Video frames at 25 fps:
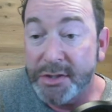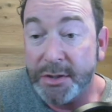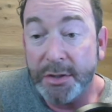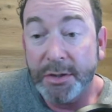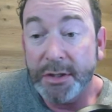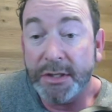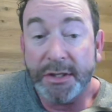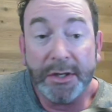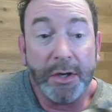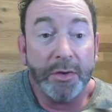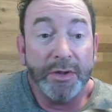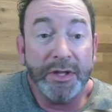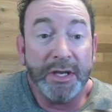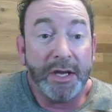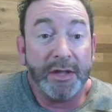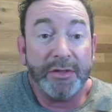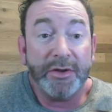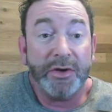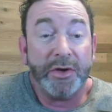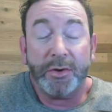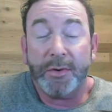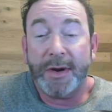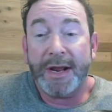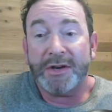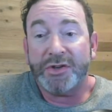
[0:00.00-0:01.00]
You could go the
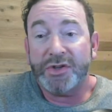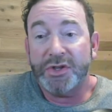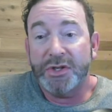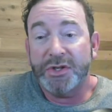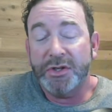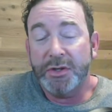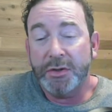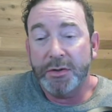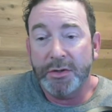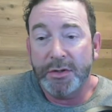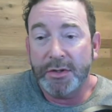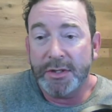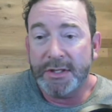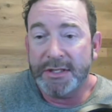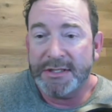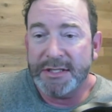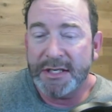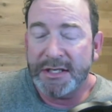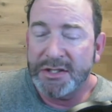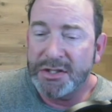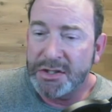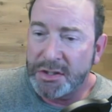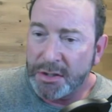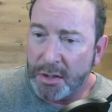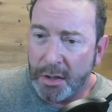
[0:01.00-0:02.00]
other direction too. You could
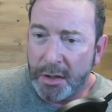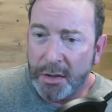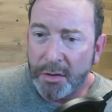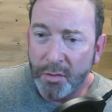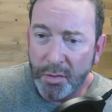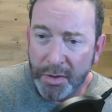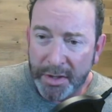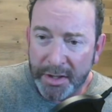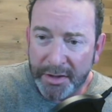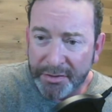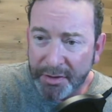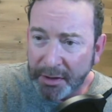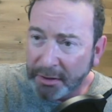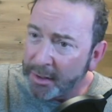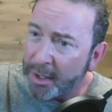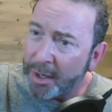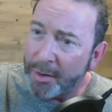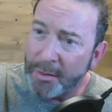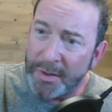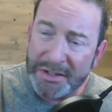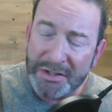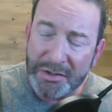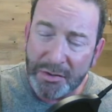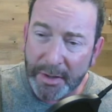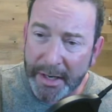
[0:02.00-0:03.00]
say start with the
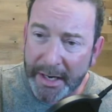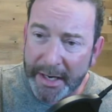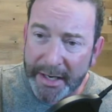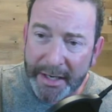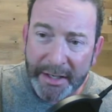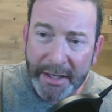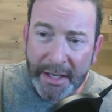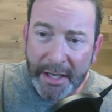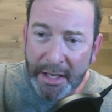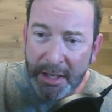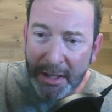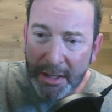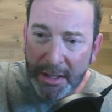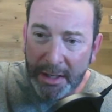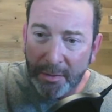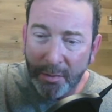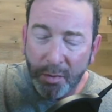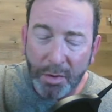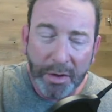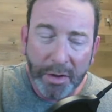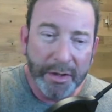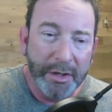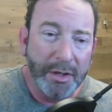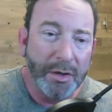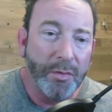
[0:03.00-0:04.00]
lowest graded and
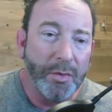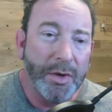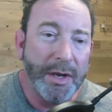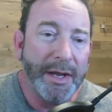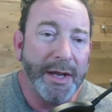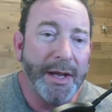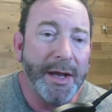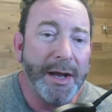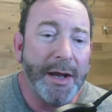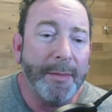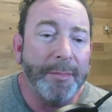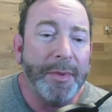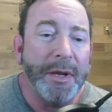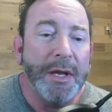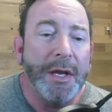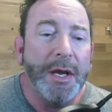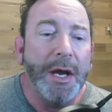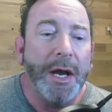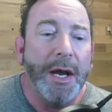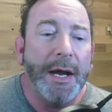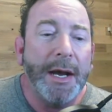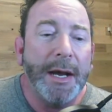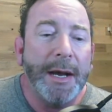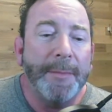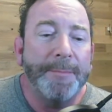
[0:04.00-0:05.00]
work your way up.
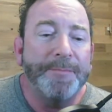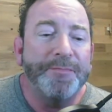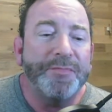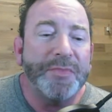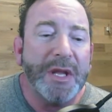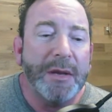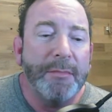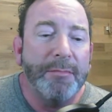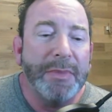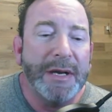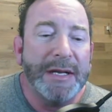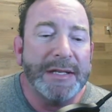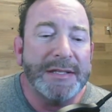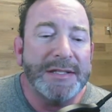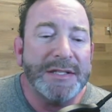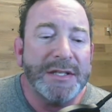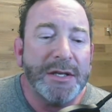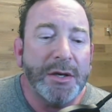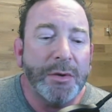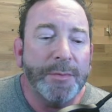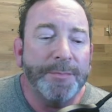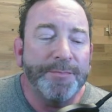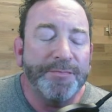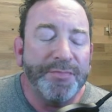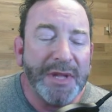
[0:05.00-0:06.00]
But
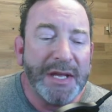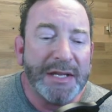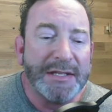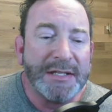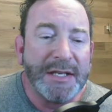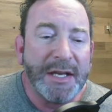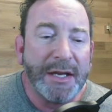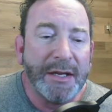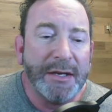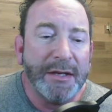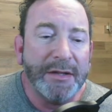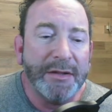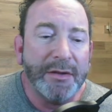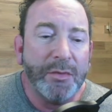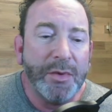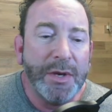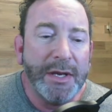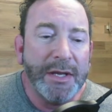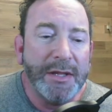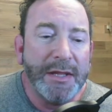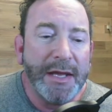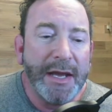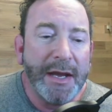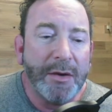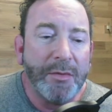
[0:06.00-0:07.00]
so that's kind of the
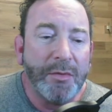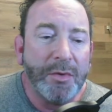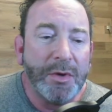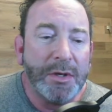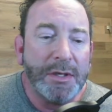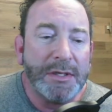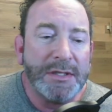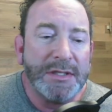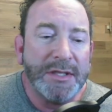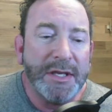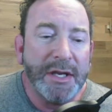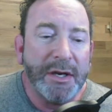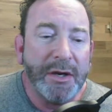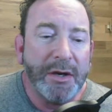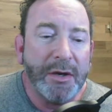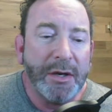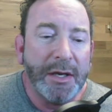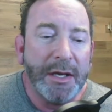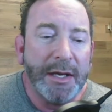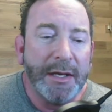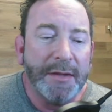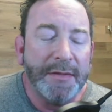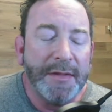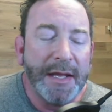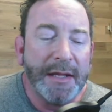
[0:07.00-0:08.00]
way that works there.
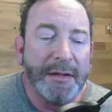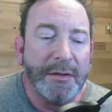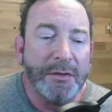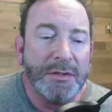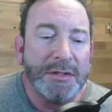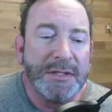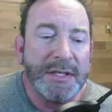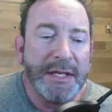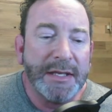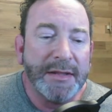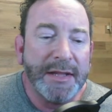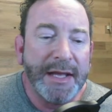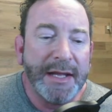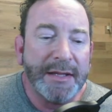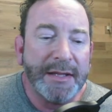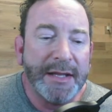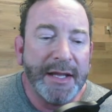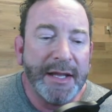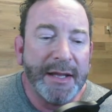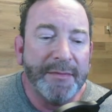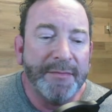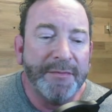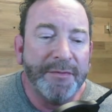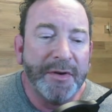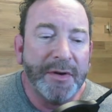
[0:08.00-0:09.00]
And that looks like that
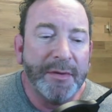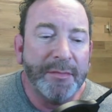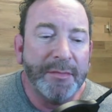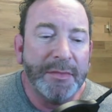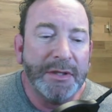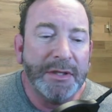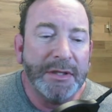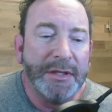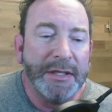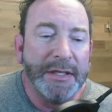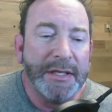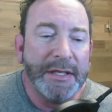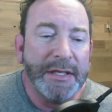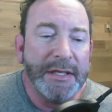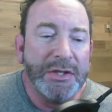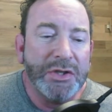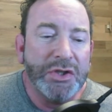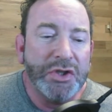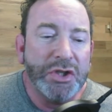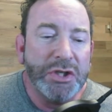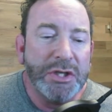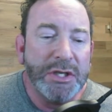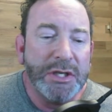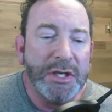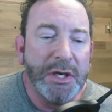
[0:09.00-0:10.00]
came from
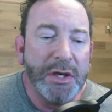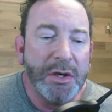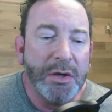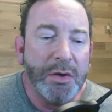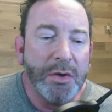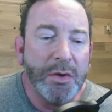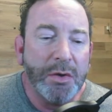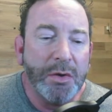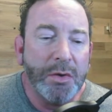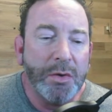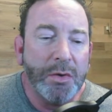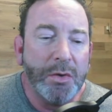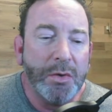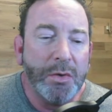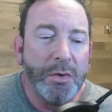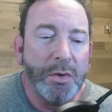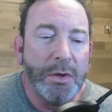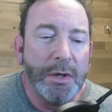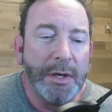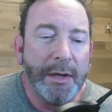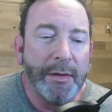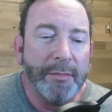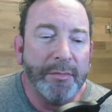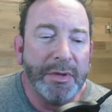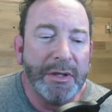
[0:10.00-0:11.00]
Licio,
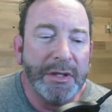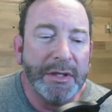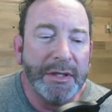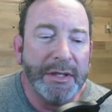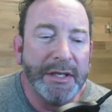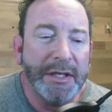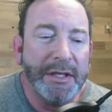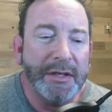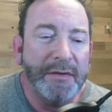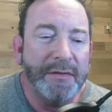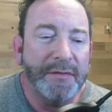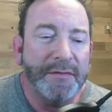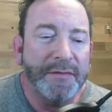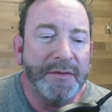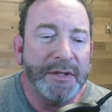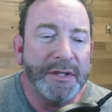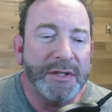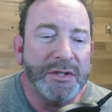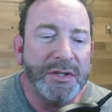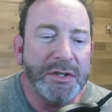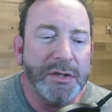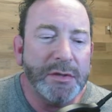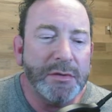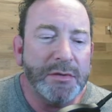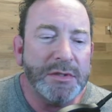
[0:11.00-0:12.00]
I believe.
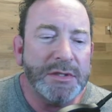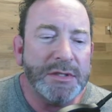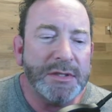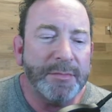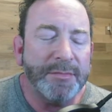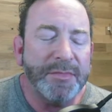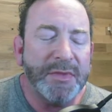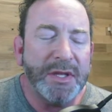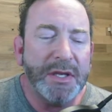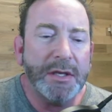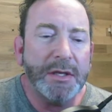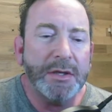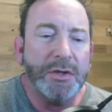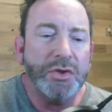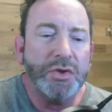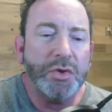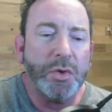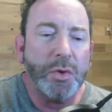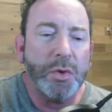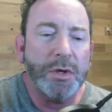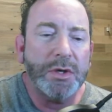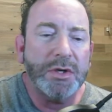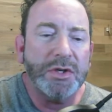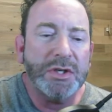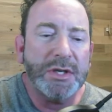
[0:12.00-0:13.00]
Licio is something
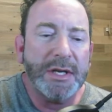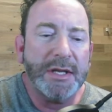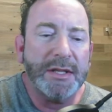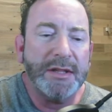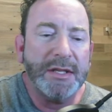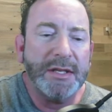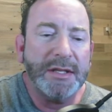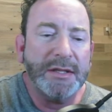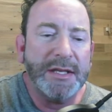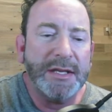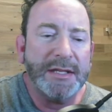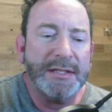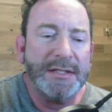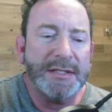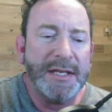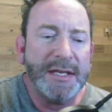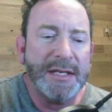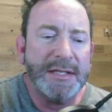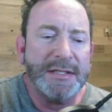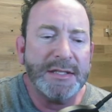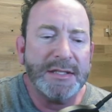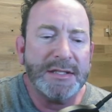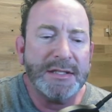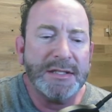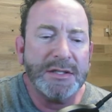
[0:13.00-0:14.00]
George, I think that
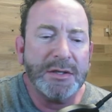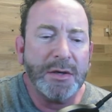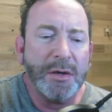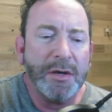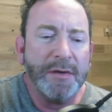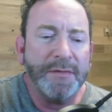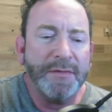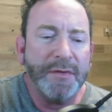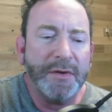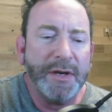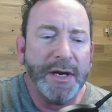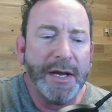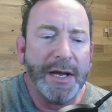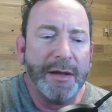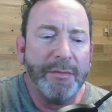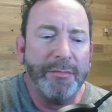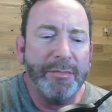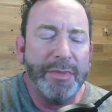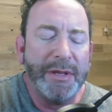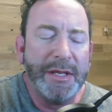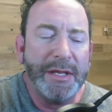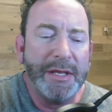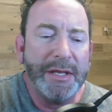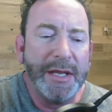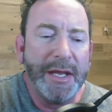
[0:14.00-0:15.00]
says. And sorry for not
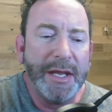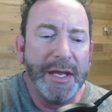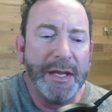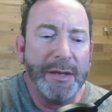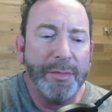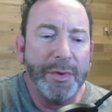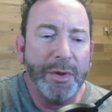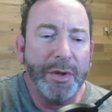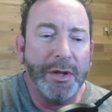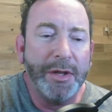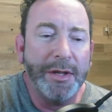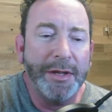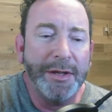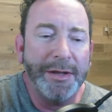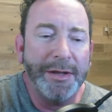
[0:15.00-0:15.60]
being able